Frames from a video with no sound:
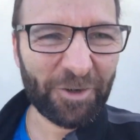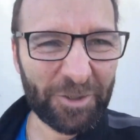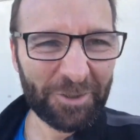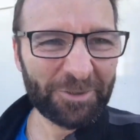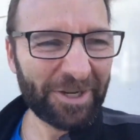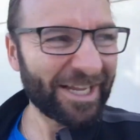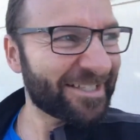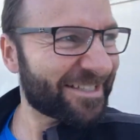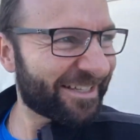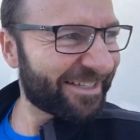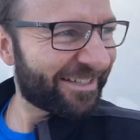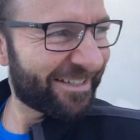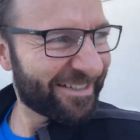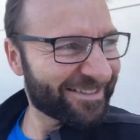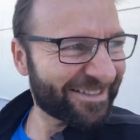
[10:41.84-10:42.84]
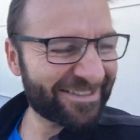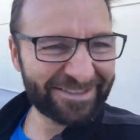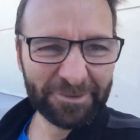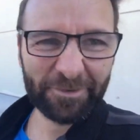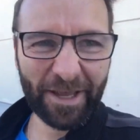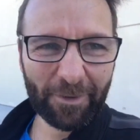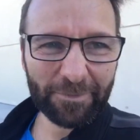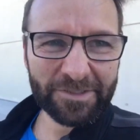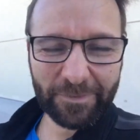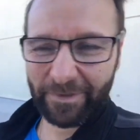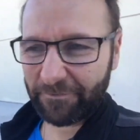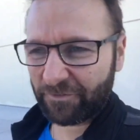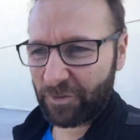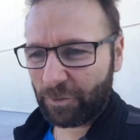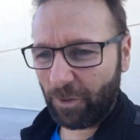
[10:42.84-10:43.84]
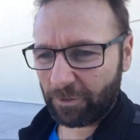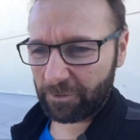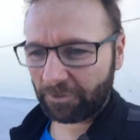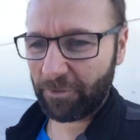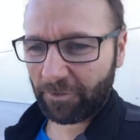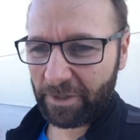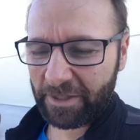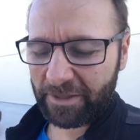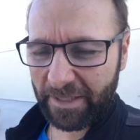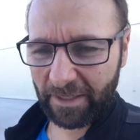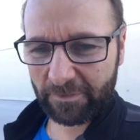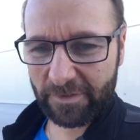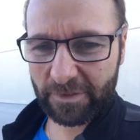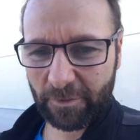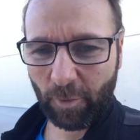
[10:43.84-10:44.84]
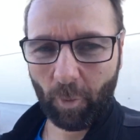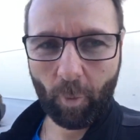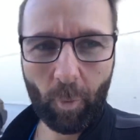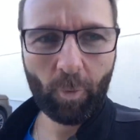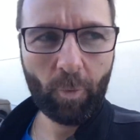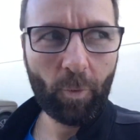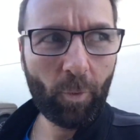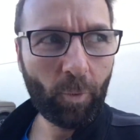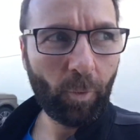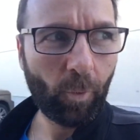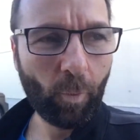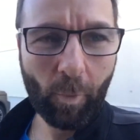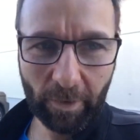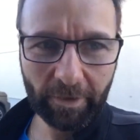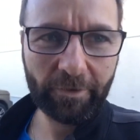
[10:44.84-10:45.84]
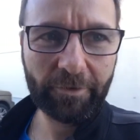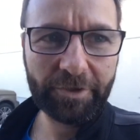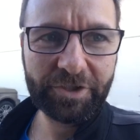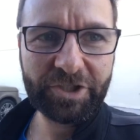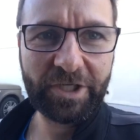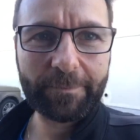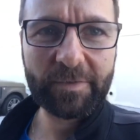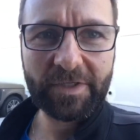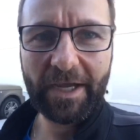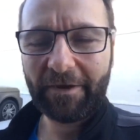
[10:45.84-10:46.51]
Coyones to steal that one. So we have 230,100 chips